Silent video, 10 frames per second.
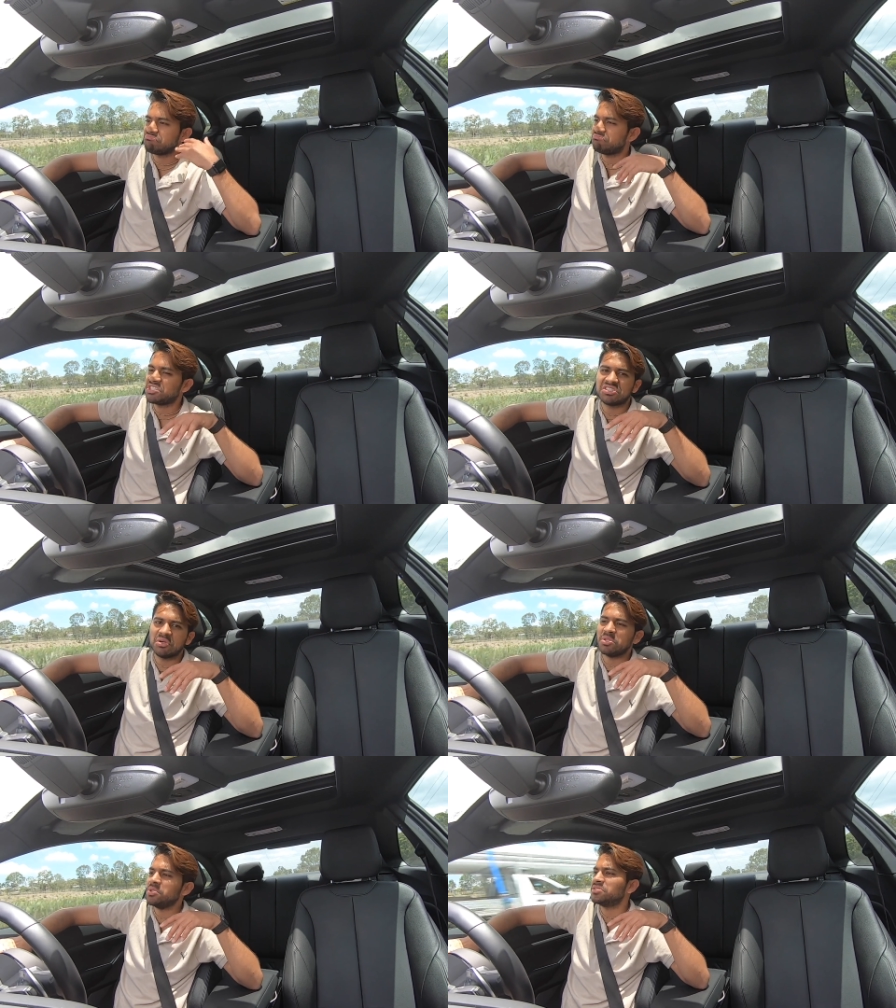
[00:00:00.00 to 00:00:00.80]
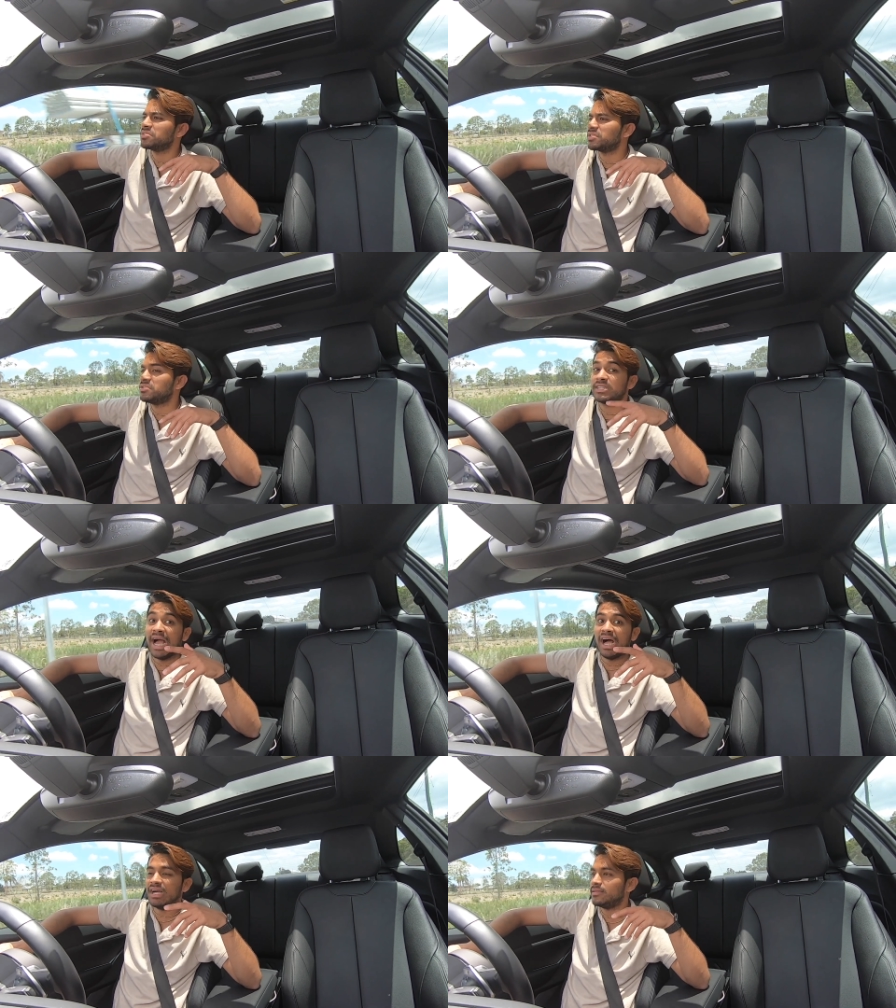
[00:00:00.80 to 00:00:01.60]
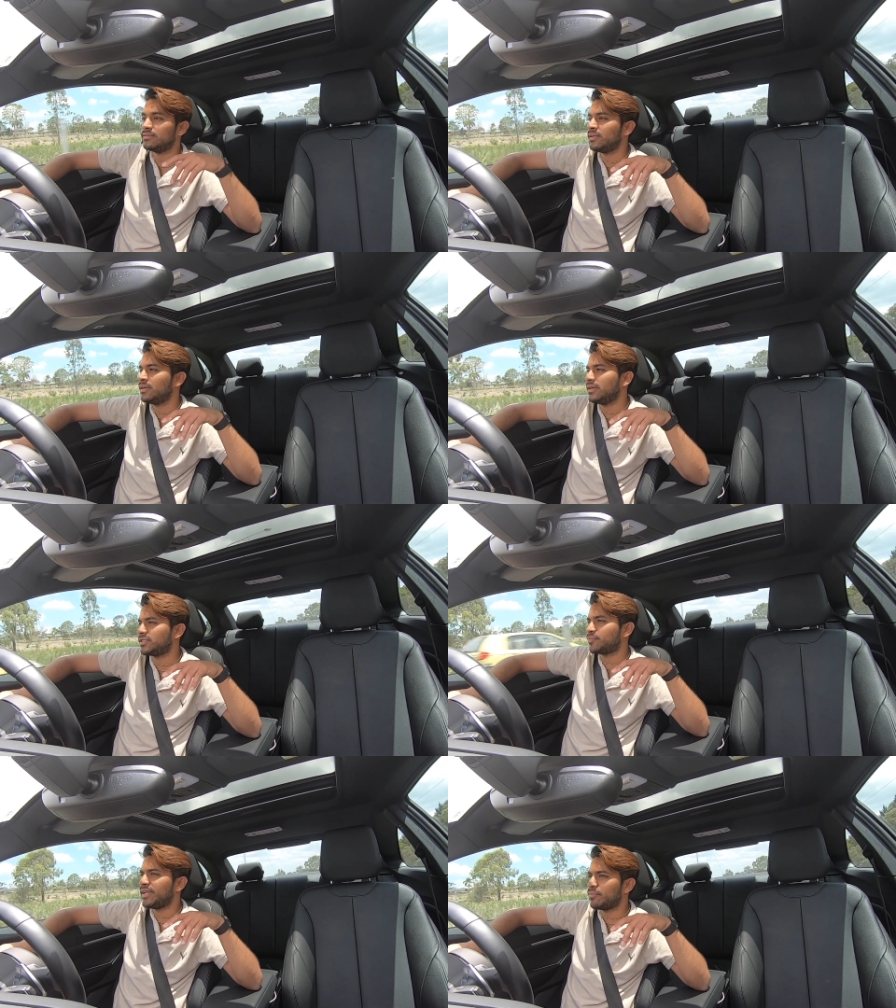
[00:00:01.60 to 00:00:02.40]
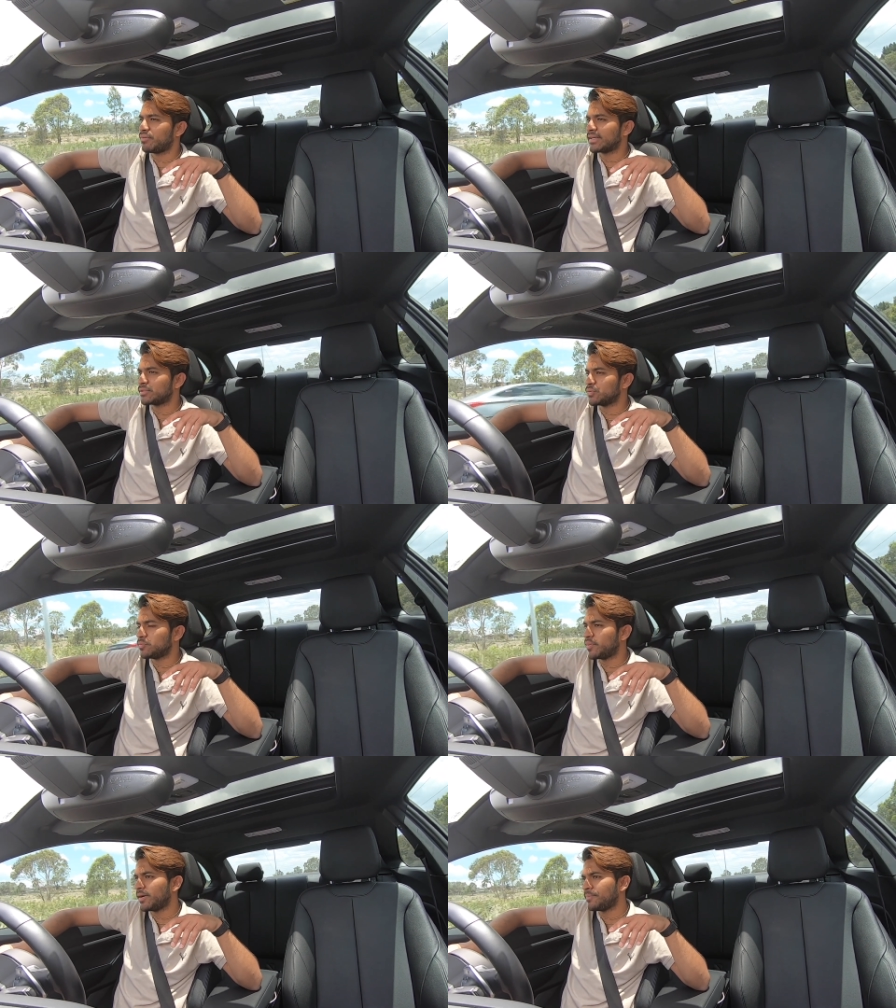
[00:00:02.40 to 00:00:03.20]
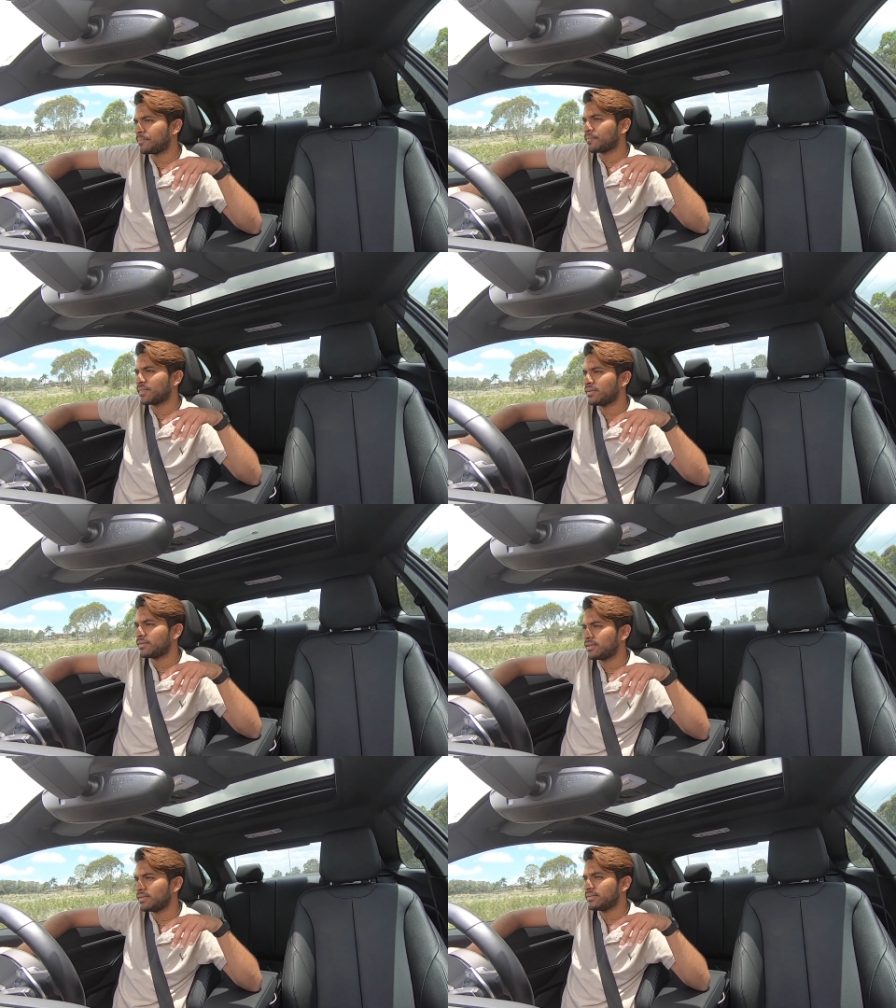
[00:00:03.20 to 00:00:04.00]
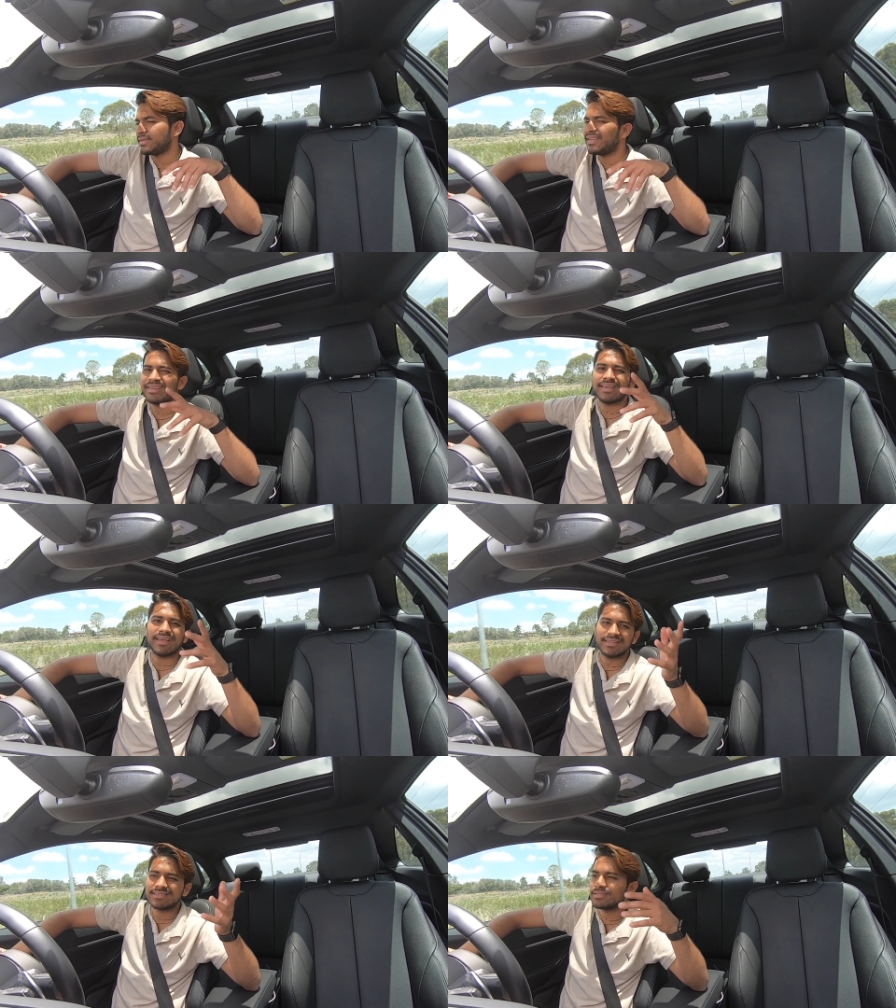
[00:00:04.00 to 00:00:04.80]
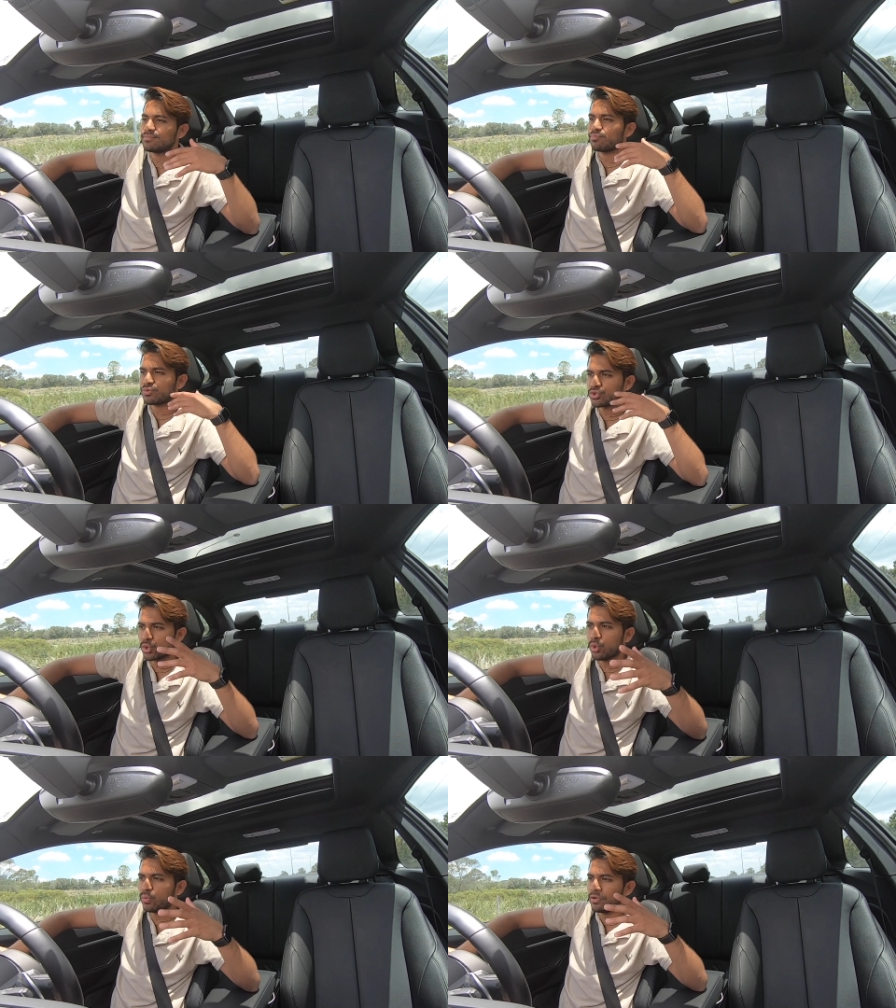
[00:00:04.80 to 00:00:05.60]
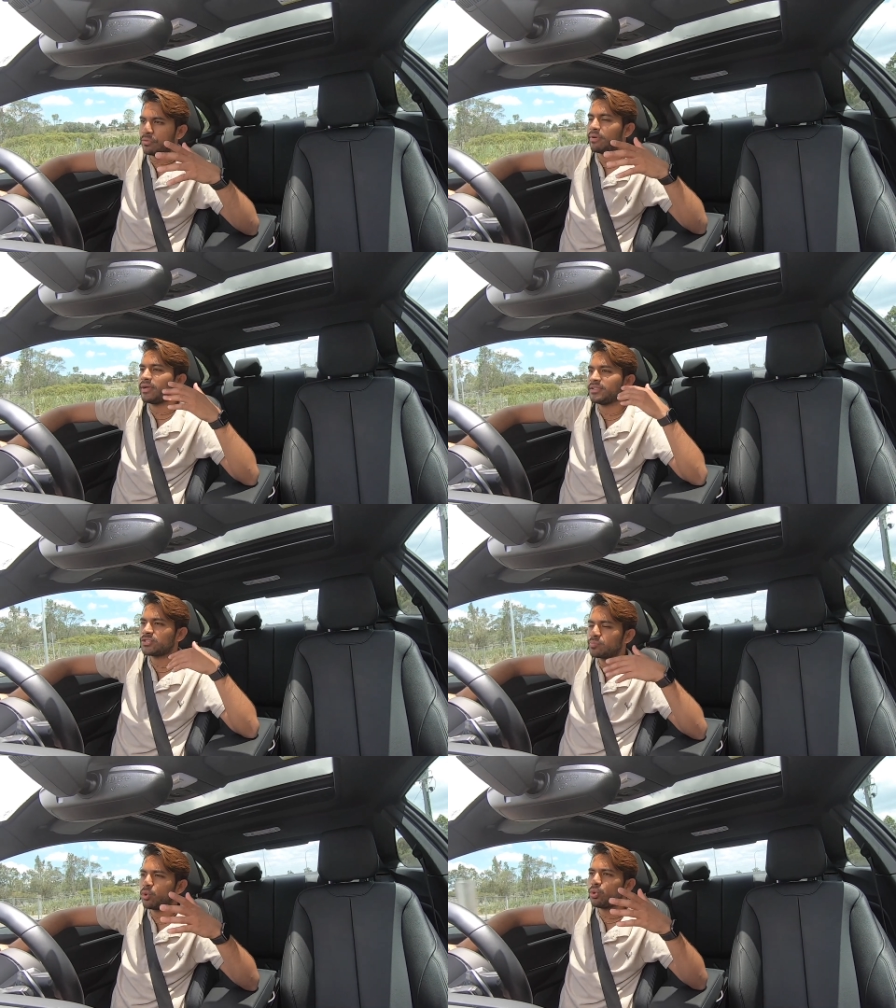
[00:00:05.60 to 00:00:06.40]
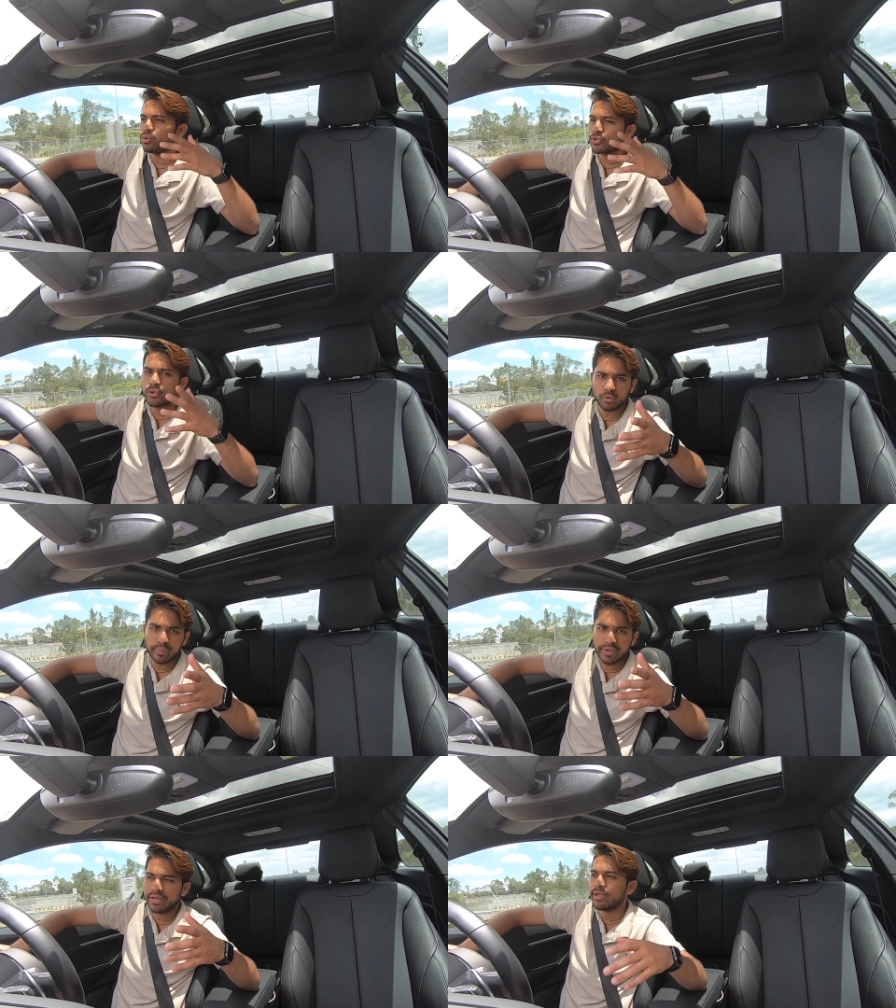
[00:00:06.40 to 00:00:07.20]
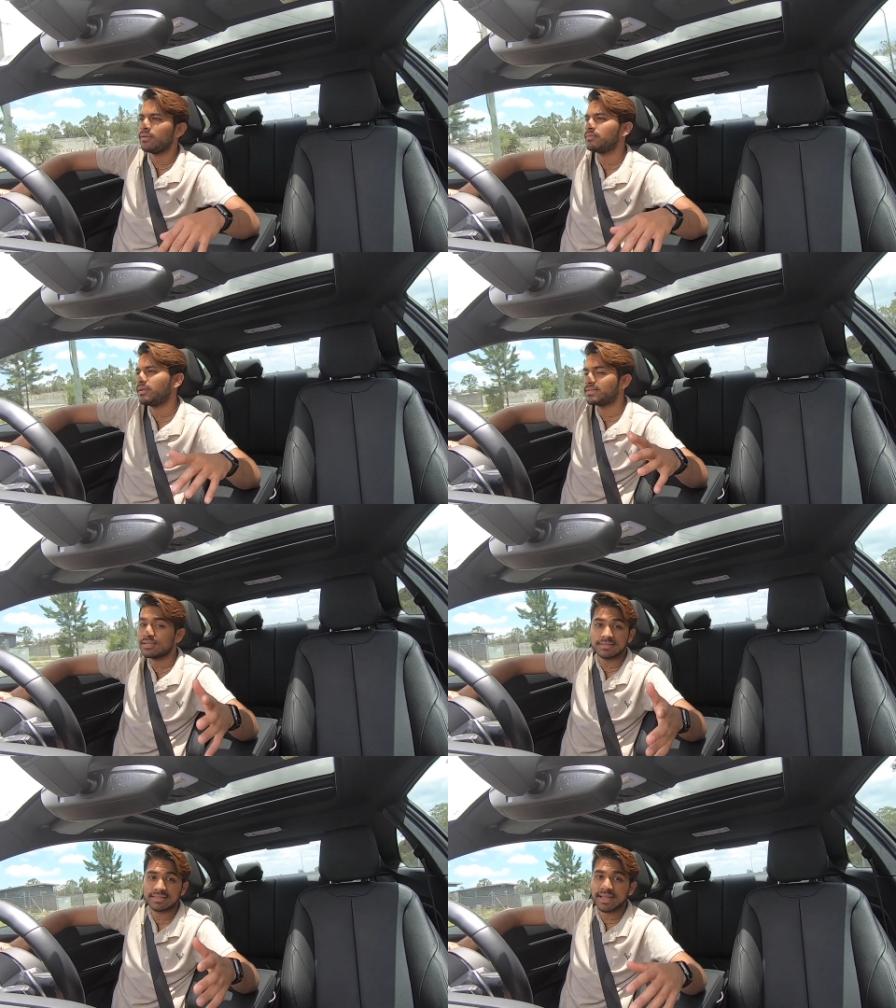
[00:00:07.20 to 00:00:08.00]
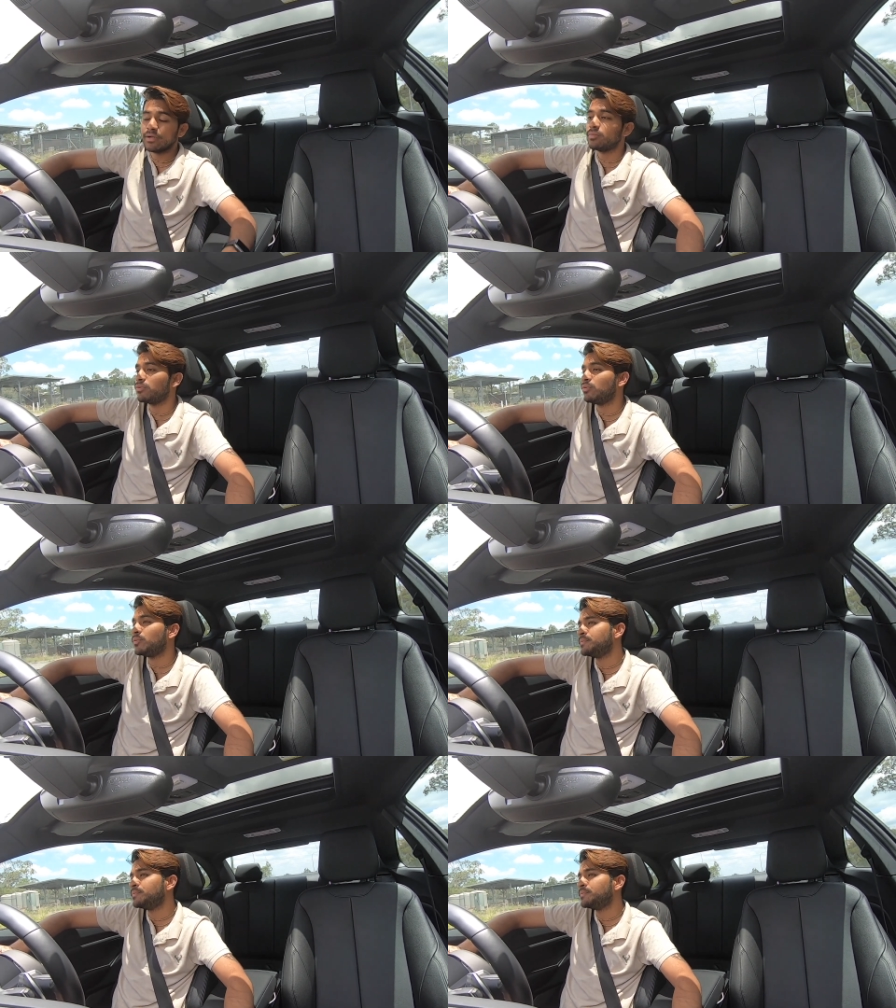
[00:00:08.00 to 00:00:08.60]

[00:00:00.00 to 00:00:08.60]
just don't use it, because you can't. It's pretty impractical. But then again, it's a short wheelbase, small coupe. It's understandable.